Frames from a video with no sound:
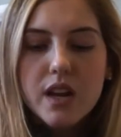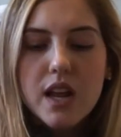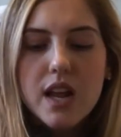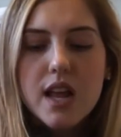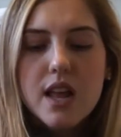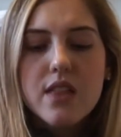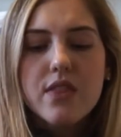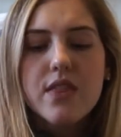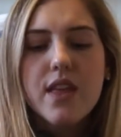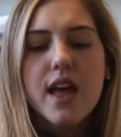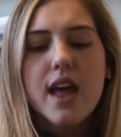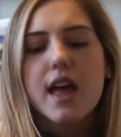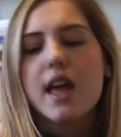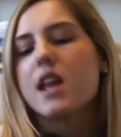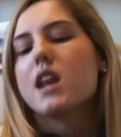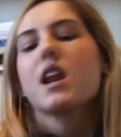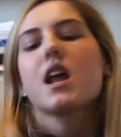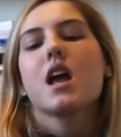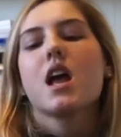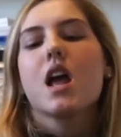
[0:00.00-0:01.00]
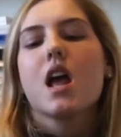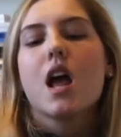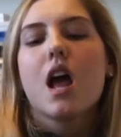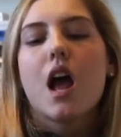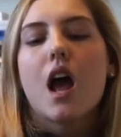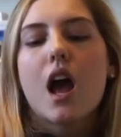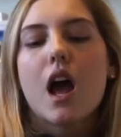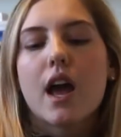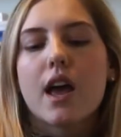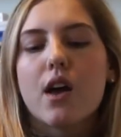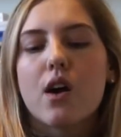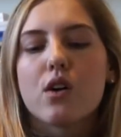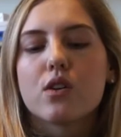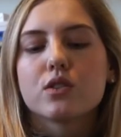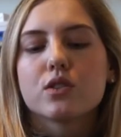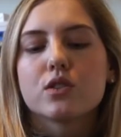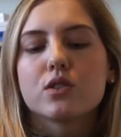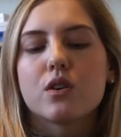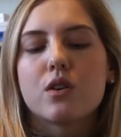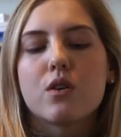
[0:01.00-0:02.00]
and then I
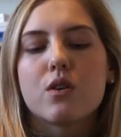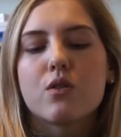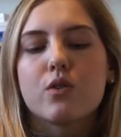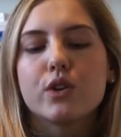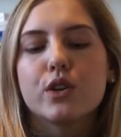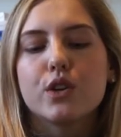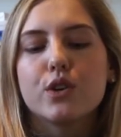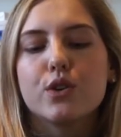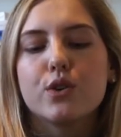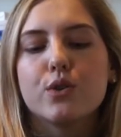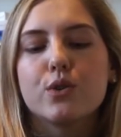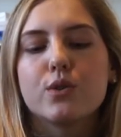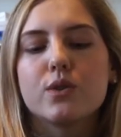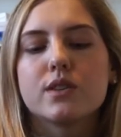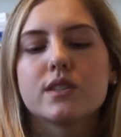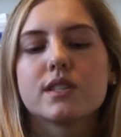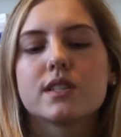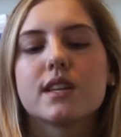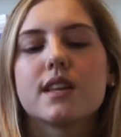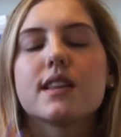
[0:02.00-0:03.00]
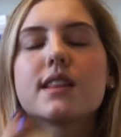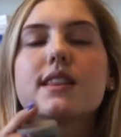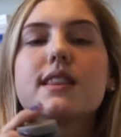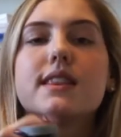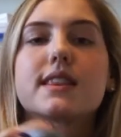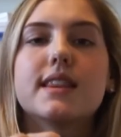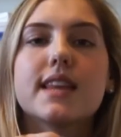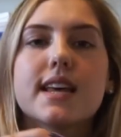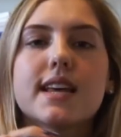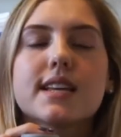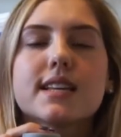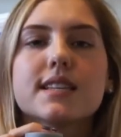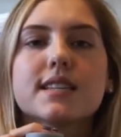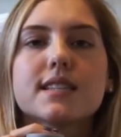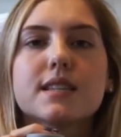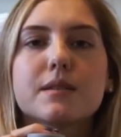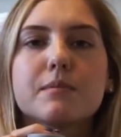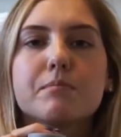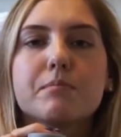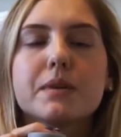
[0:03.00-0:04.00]
also use
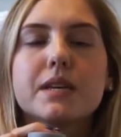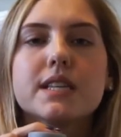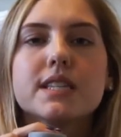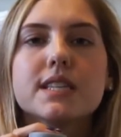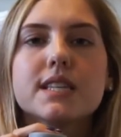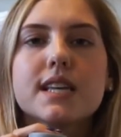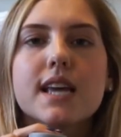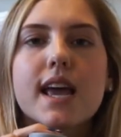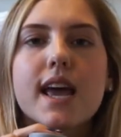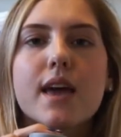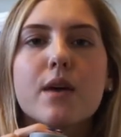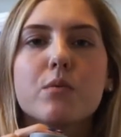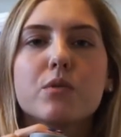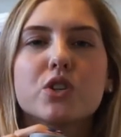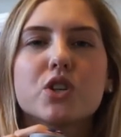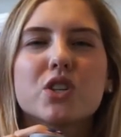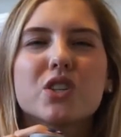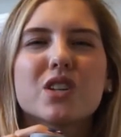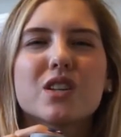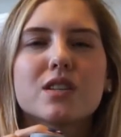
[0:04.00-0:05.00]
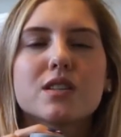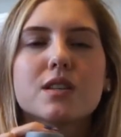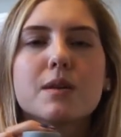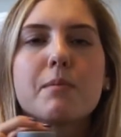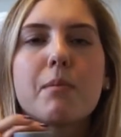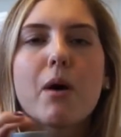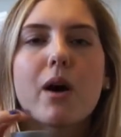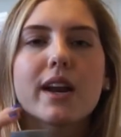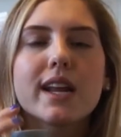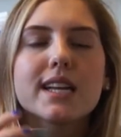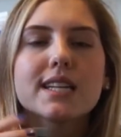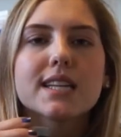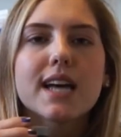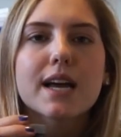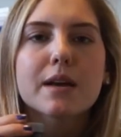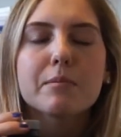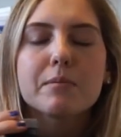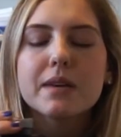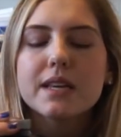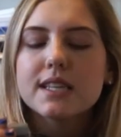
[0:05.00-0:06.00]
this BCA, which is just the Body
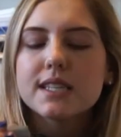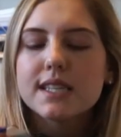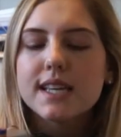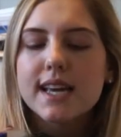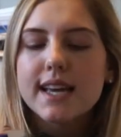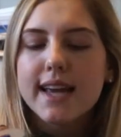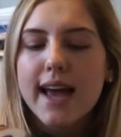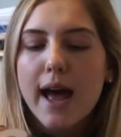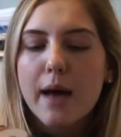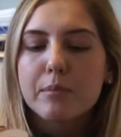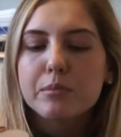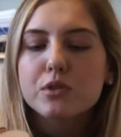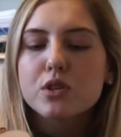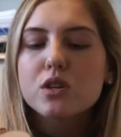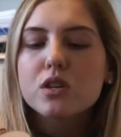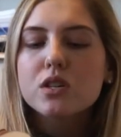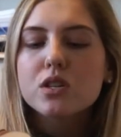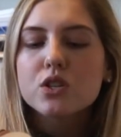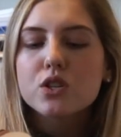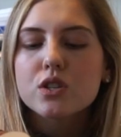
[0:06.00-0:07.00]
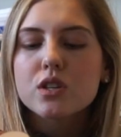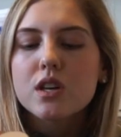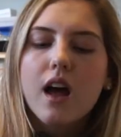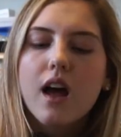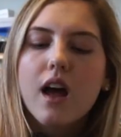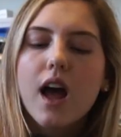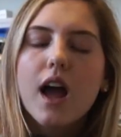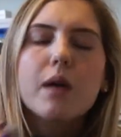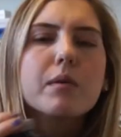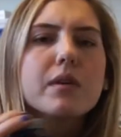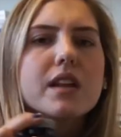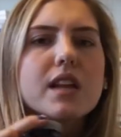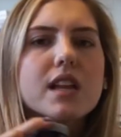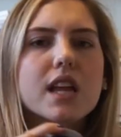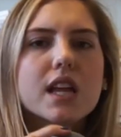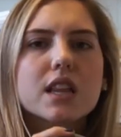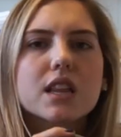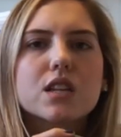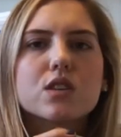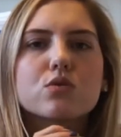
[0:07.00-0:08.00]
Tech BCA capsules. I really
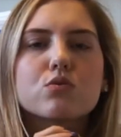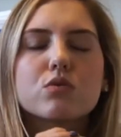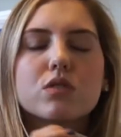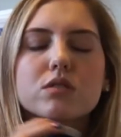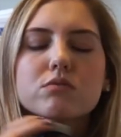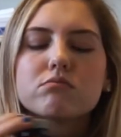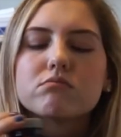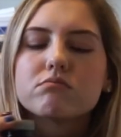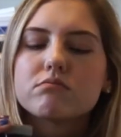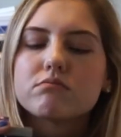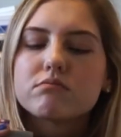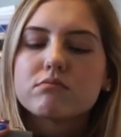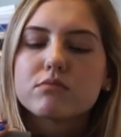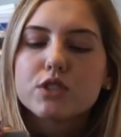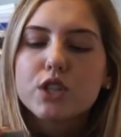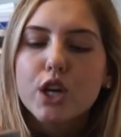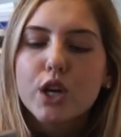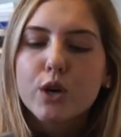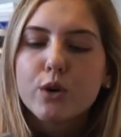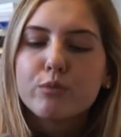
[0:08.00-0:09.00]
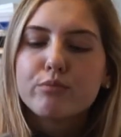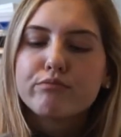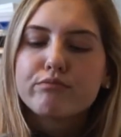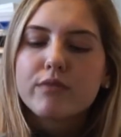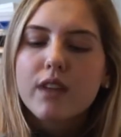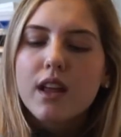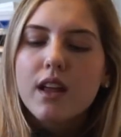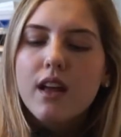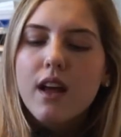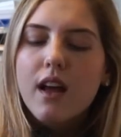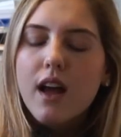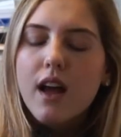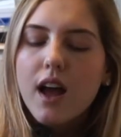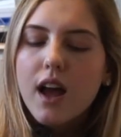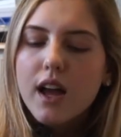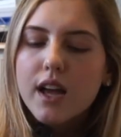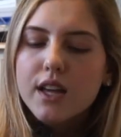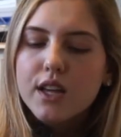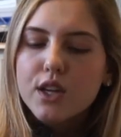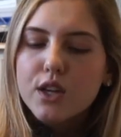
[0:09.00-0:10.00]
like this one too.
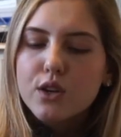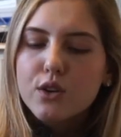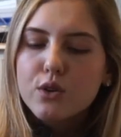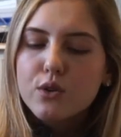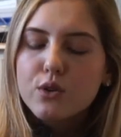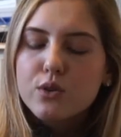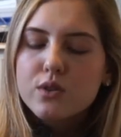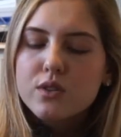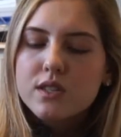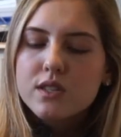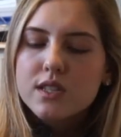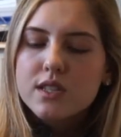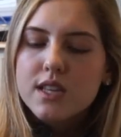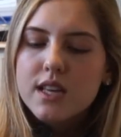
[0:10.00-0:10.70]
I use